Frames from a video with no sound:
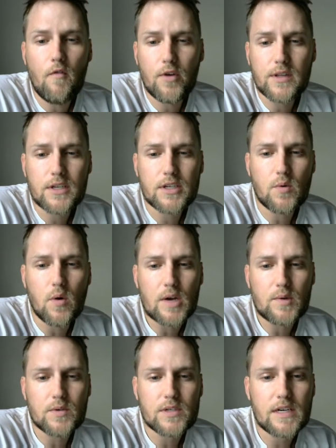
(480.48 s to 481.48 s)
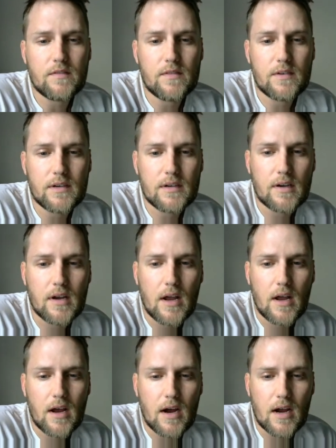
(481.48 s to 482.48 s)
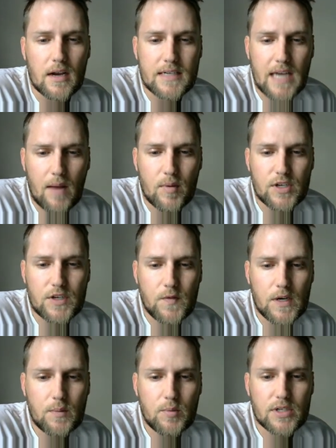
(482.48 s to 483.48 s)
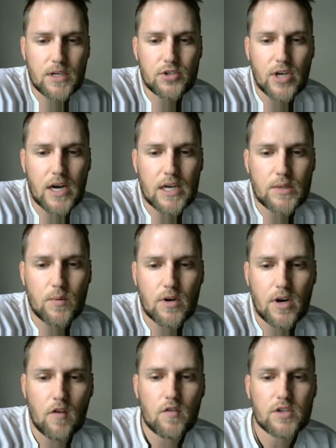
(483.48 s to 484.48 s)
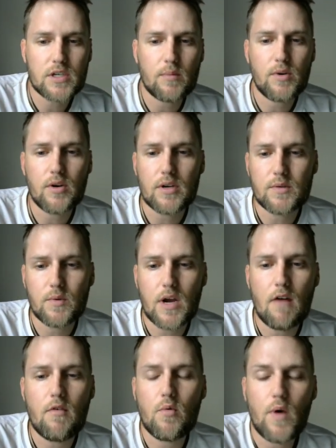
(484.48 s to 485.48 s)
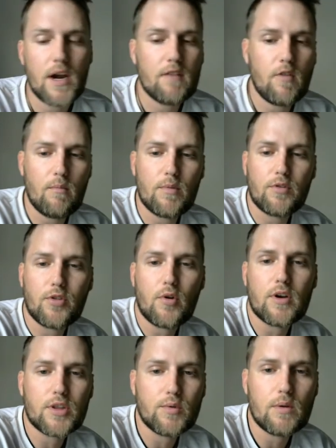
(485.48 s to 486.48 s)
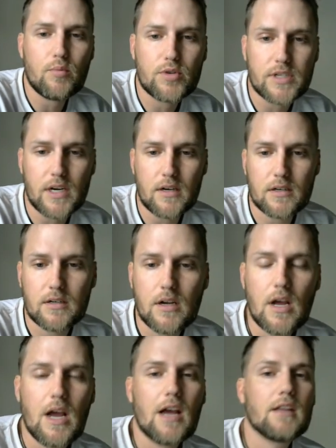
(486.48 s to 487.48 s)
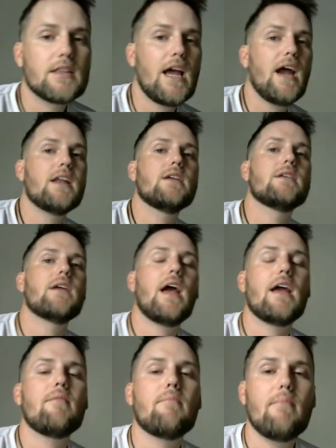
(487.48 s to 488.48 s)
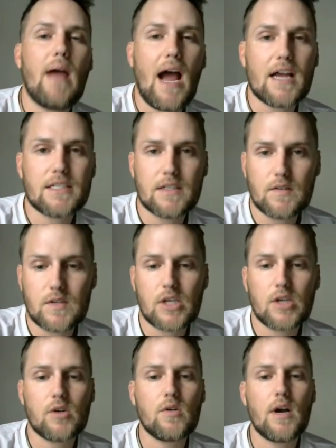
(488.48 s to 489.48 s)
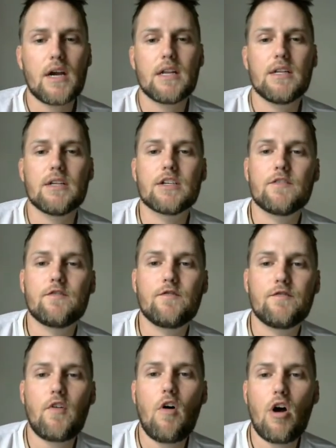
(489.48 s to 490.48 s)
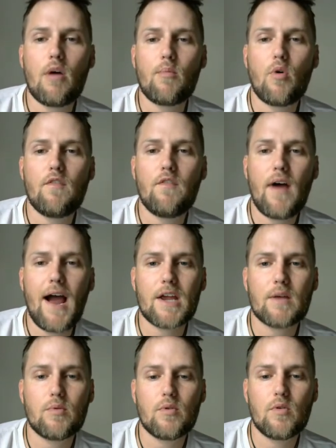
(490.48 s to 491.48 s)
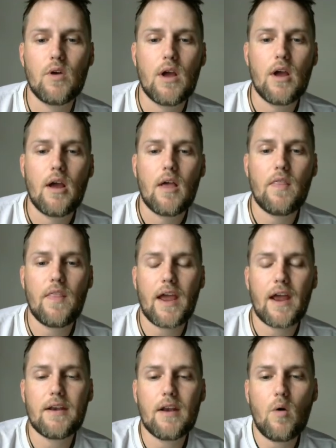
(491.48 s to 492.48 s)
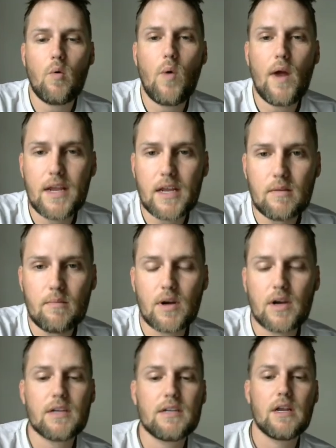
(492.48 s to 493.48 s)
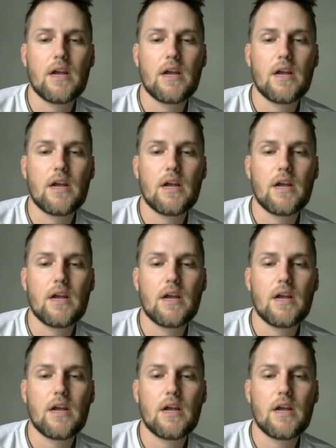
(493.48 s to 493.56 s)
friendly squads receive damage, 50% chance to recover some units. Recovery rate of up to 33%. That is a massive skill, and it is far more valuable than Awaken, because